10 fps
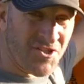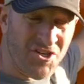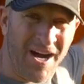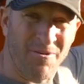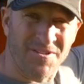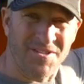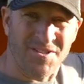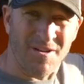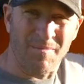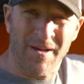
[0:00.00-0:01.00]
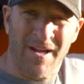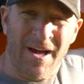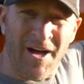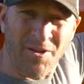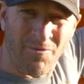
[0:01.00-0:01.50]
the shower system.
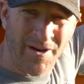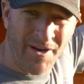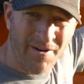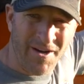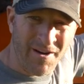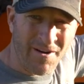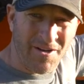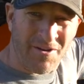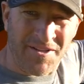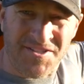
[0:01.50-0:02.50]
On the rear here, you can